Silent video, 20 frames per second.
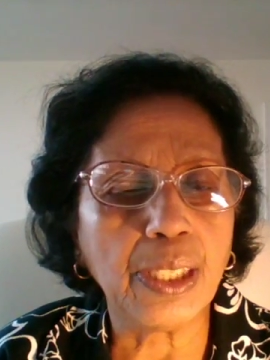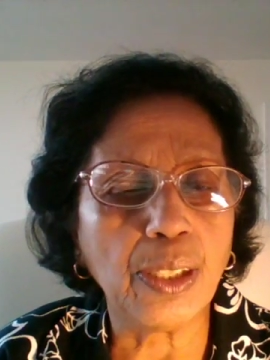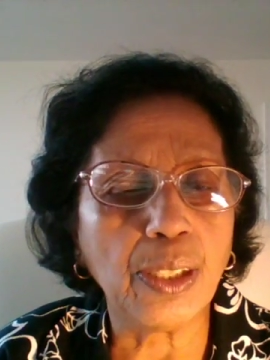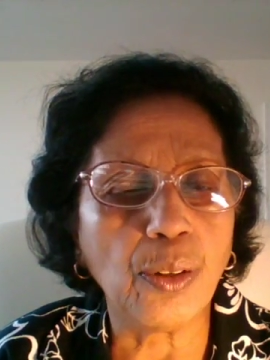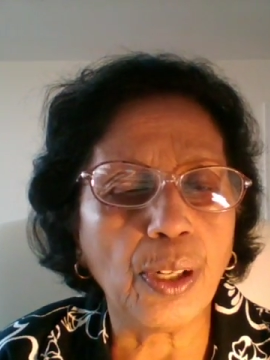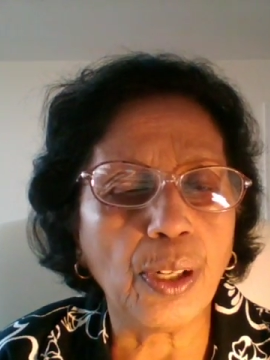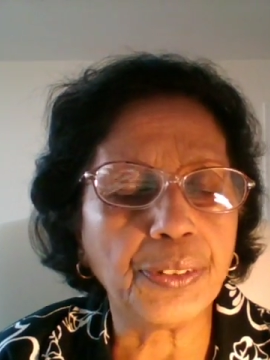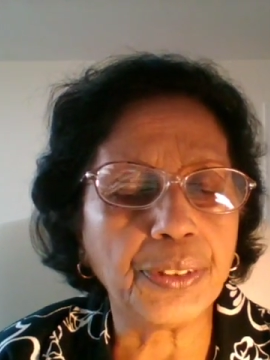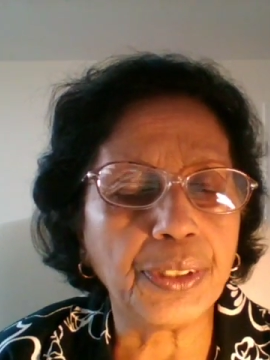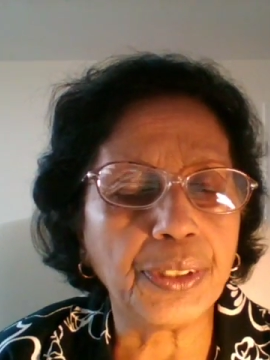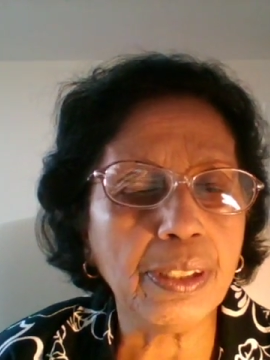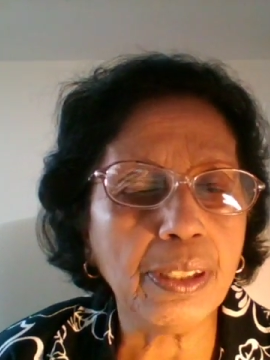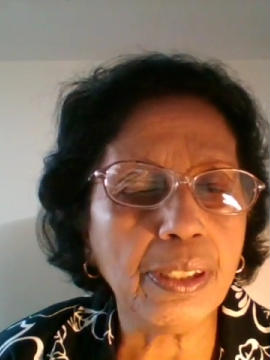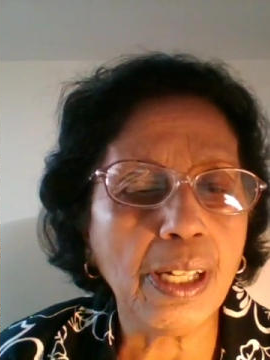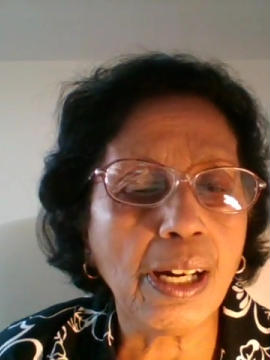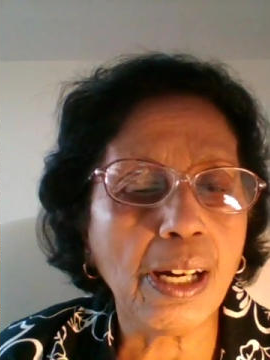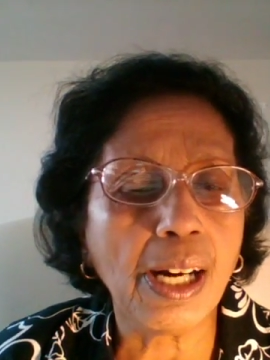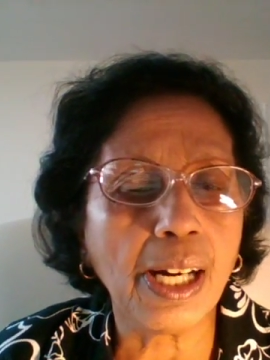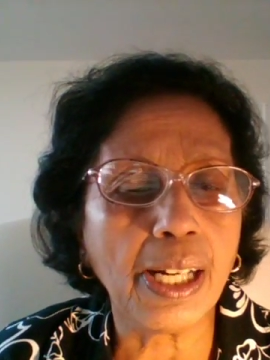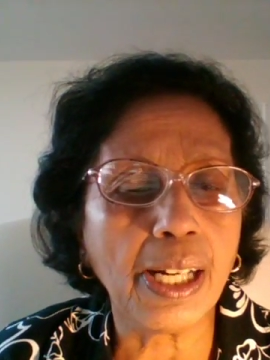You have to
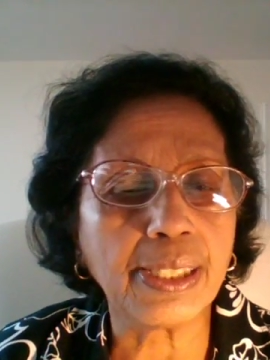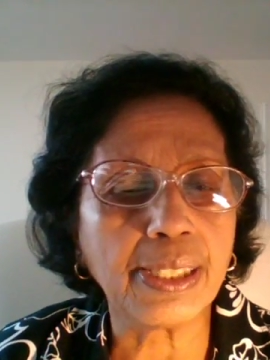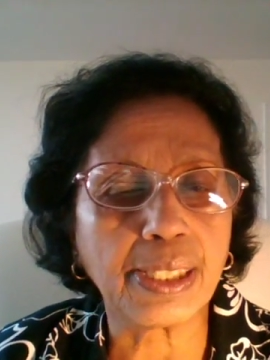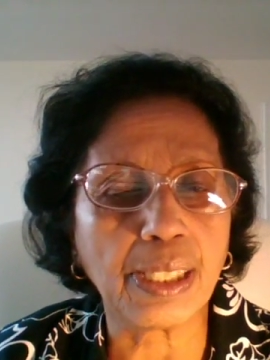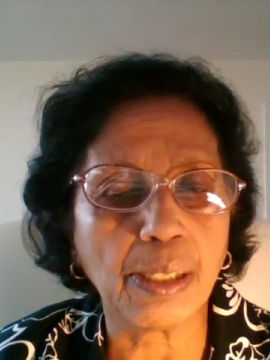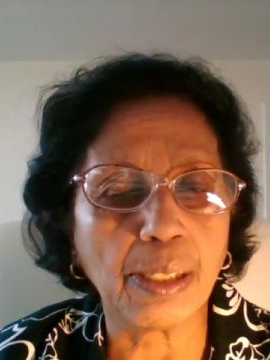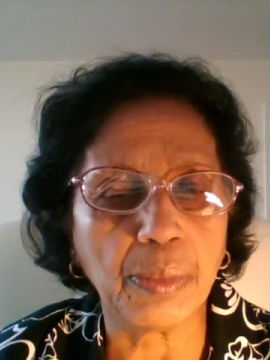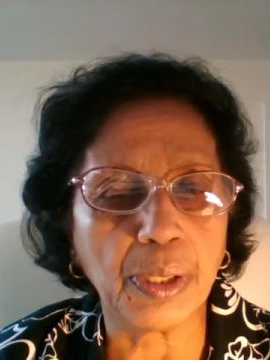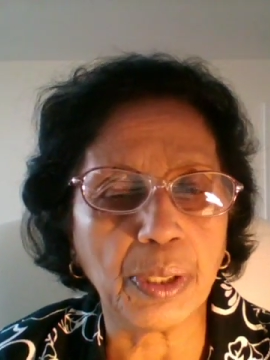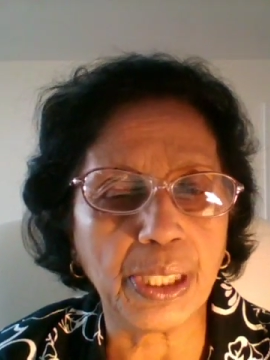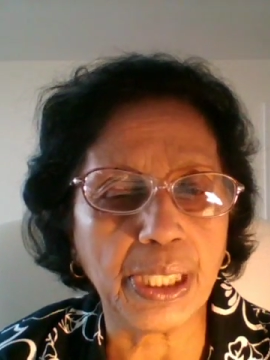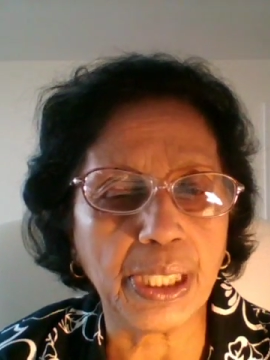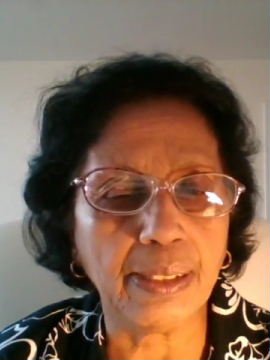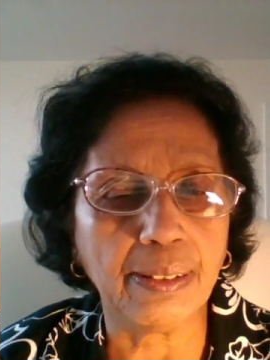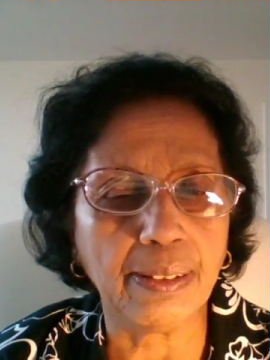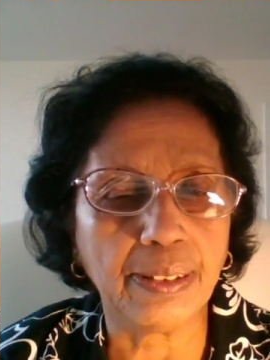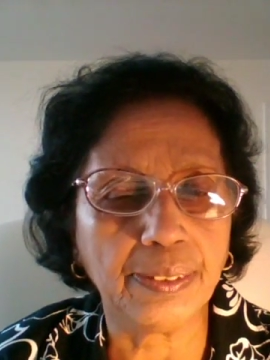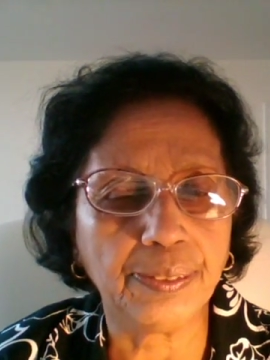hire somebody.